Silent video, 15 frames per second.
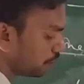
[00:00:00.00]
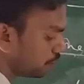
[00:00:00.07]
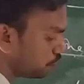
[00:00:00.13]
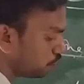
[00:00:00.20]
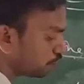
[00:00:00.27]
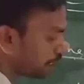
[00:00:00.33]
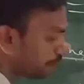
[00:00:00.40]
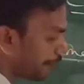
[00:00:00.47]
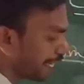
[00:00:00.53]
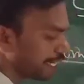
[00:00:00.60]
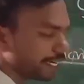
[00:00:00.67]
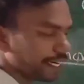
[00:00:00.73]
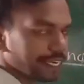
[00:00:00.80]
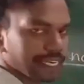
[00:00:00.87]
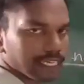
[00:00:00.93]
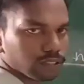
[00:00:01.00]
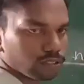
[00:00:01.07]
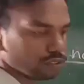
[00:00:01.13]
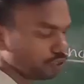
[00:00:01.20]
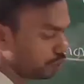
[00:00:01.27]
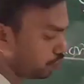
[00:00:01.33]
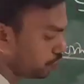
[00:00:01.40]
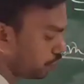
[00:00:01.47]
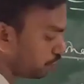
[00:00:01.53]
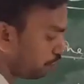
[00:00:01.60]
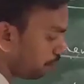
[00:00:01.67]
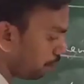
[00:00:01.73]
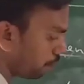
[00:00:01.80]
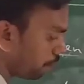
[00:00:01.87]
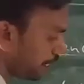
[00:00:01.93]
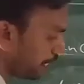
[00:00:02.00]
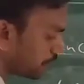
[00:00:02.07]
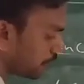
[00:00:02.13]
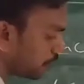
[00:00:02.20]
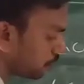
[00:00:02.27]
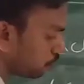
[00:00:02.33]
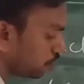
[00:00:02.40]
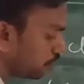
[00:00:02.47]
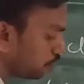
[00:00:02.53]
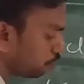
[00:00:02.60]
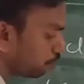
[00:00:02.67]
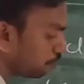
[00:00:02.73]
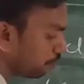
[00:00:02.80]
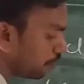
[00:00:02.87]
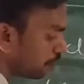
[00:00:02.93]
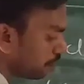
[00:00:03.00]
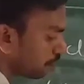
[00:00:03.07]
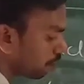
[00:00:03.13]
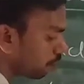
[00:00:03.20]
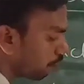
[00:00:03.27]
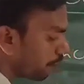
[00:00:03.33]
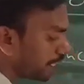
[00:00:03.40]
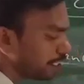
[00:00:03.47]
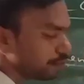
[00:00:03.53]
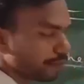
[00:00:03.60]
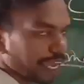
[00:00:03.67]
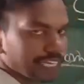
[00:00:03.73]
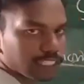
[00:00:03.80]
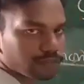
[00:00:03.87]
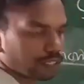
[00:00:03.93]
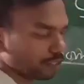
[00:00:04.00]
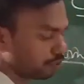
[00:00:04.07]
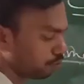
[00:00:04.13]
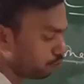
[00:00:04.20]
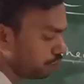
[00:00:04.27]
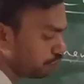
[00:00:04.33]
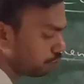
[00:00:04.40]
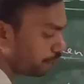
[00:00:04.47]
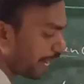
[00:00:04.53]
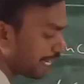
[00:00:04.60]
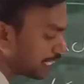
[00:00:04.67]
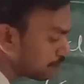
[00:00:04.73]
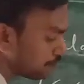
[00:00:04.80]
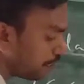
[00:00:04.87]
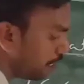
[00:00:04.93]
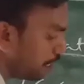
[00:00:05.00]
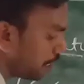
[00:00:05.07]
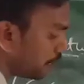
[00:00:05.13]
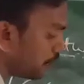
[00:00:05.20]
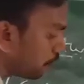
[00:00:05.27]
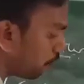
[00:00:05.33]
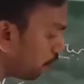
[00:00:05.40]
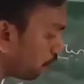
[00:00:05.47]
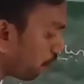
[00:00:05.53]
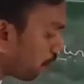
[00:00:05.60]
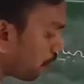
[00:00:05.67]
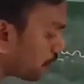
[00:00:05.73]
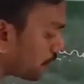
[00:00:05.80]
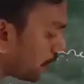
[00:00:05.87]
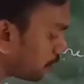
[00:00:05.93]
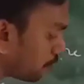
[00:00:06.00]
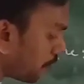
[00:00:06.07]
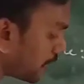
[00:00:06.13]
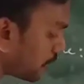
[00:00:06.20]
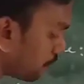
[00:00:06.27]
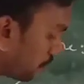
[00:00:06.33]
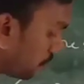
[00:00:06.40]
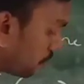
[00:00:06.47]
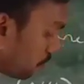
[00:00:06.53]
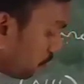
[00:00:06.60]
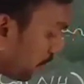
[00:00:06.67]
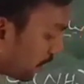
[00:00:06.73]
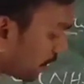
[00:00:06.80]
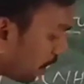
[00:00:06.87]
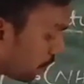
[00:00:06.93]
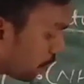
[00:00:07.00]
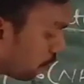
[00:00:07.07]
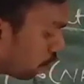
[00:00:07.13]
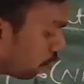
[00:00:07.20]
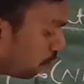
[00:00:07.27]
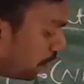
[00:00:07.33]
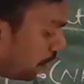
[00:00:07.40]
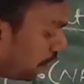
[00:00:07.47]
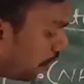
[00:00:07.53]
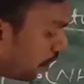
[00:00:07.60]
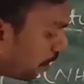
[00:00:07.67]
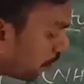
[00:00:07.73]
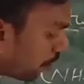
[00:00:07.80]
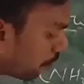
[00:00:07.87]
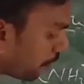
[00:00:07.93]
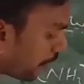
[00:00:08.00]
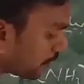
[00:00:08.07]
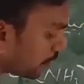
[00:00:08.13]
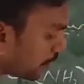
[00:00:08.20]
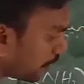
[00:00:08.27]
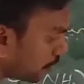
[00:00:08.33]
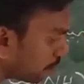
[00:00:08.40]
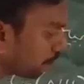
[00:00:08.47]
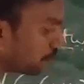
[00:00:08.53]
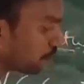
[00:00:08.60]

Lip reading: neutral bidentate ligand, 2 into 0 plus 2 into chlorine is minus 1. 2 into minus 1 equal to overall charge plus 1. So X comes out to be plus 3.